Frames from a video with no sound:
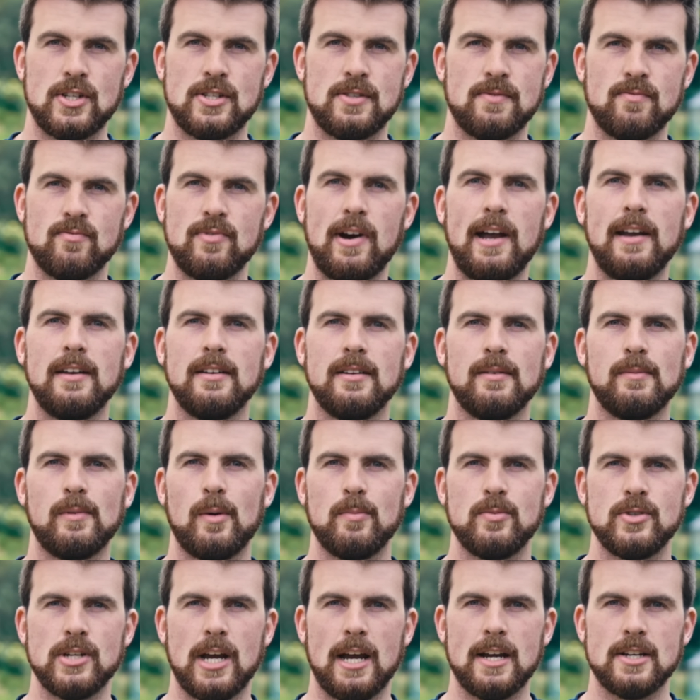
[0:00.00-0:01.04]
just random
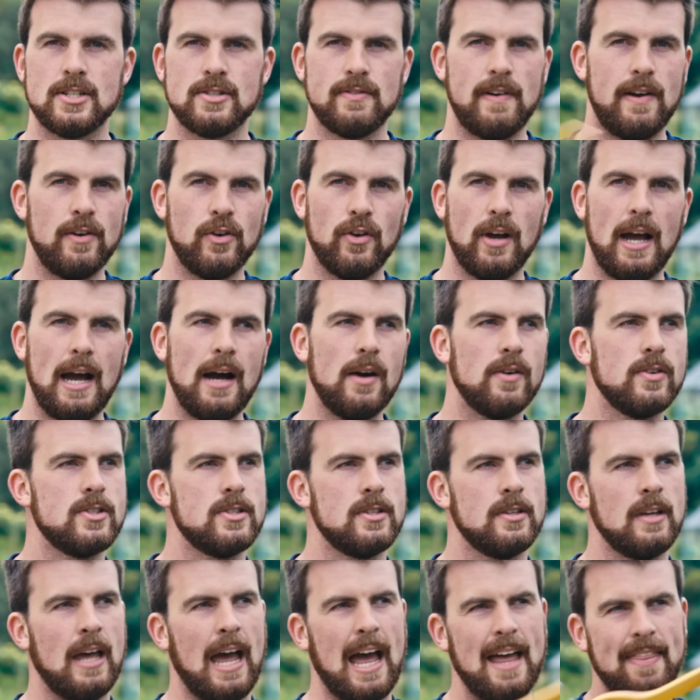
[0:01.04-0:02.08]
objects around your
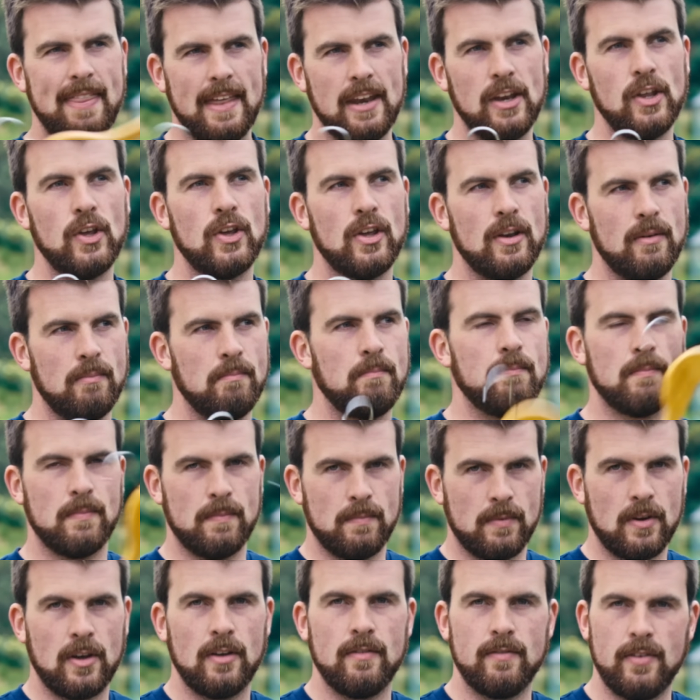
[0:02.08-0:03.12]
house, and then you can
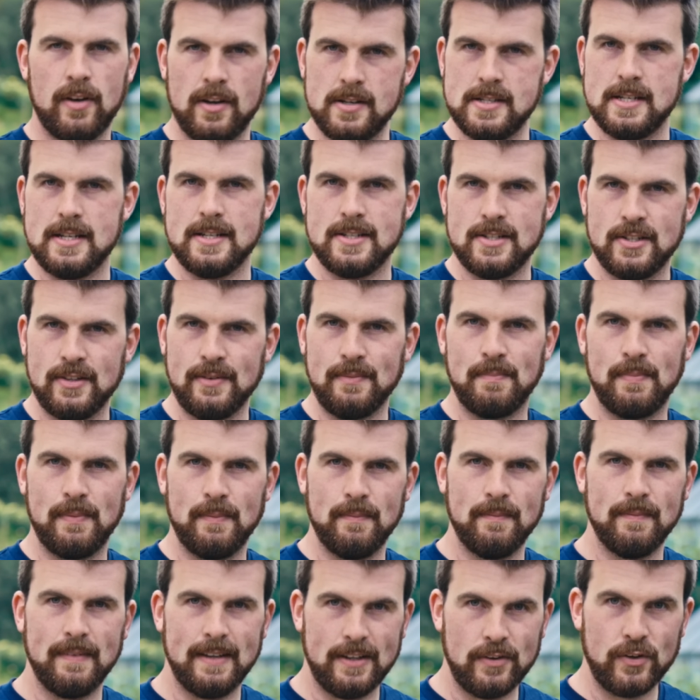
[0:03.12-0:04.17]
convert it to
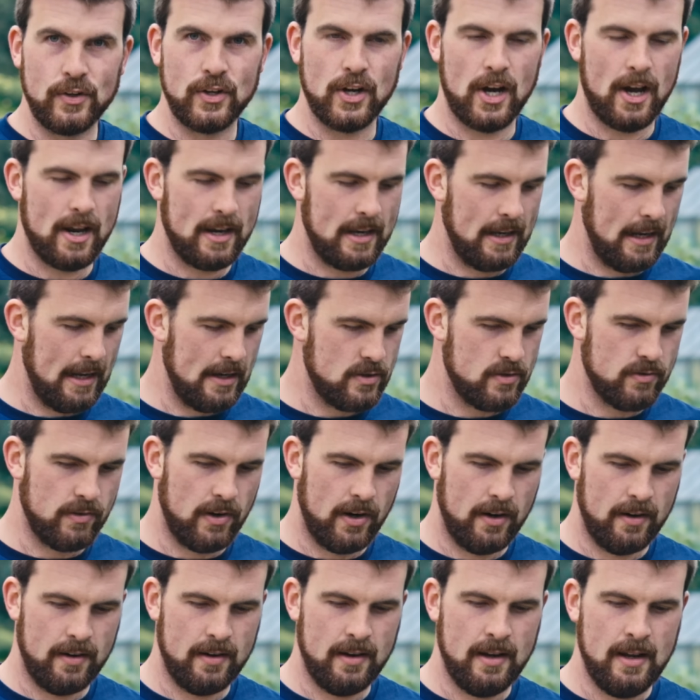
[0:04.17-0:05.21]
your garden later
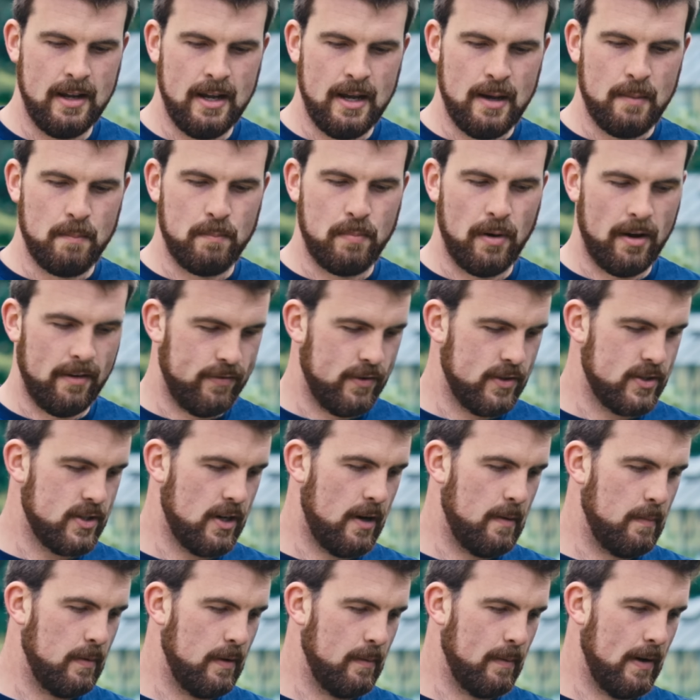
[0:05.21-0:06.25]
on. But for
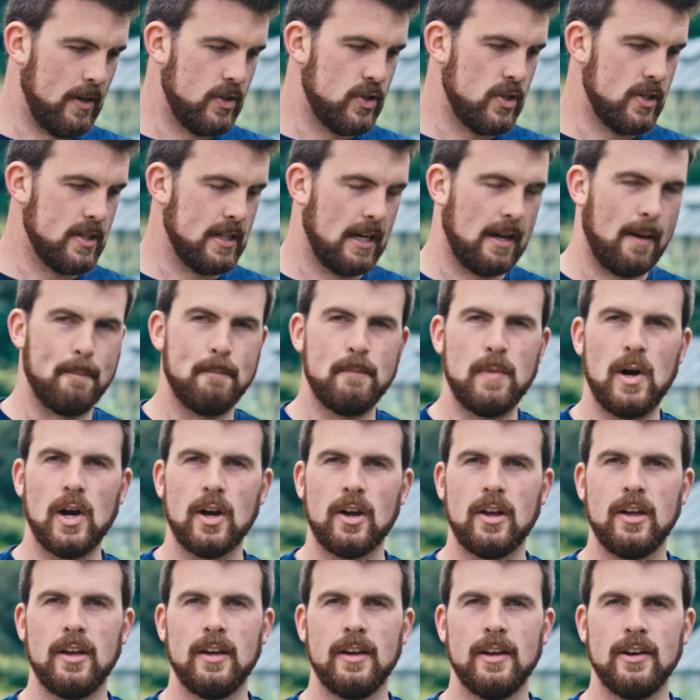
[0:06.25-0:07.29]
example, you might choose like a
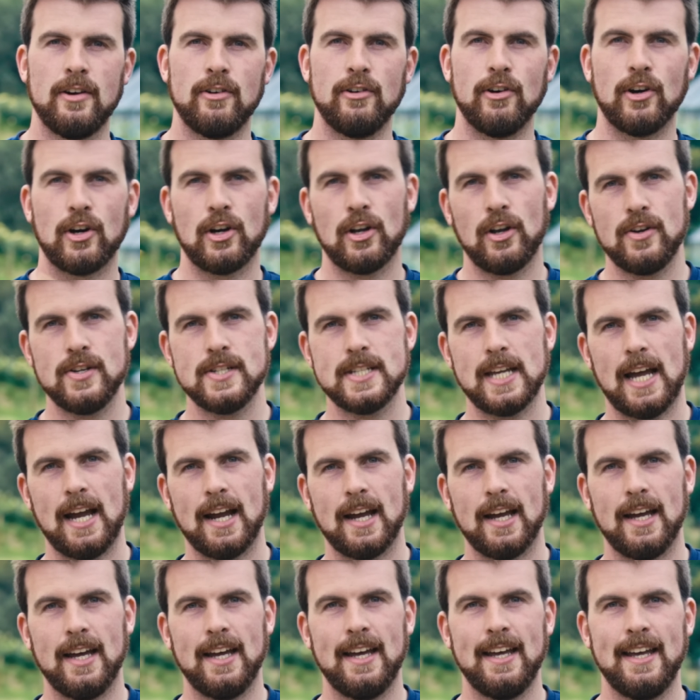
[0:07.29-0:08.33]
mug or a clothes
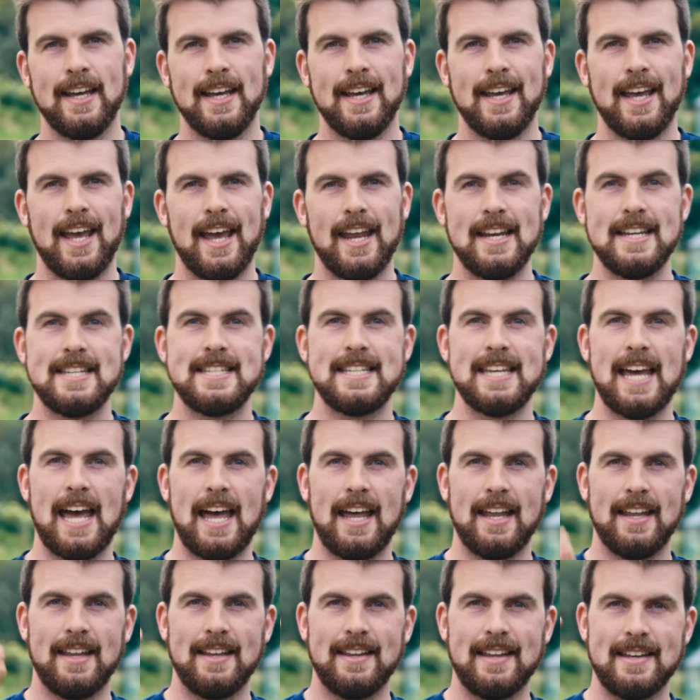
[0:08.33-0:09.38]
hanger, and you
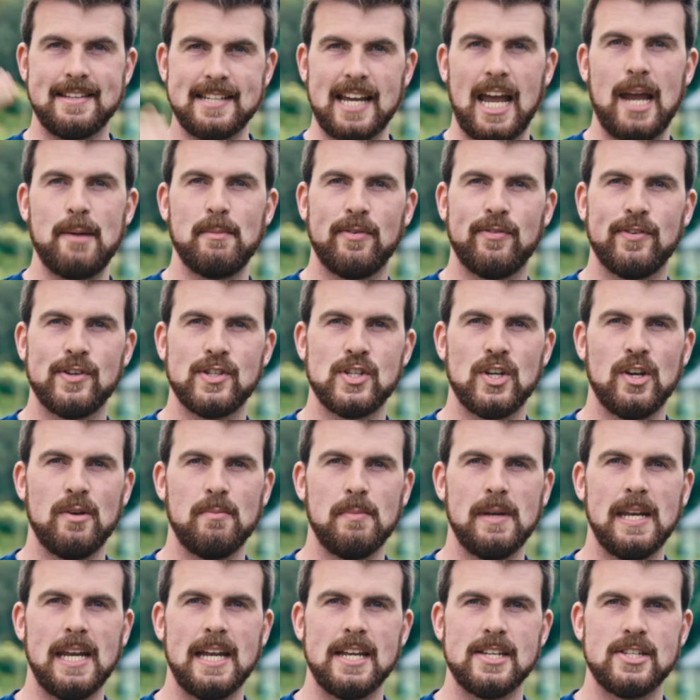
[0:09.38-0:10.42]
set the timer for
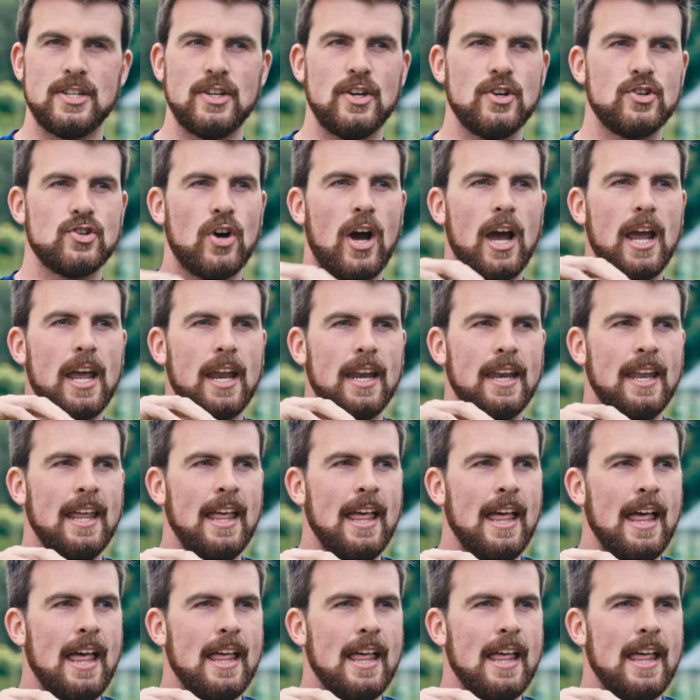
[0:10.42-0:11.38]
2 minutes, and you try and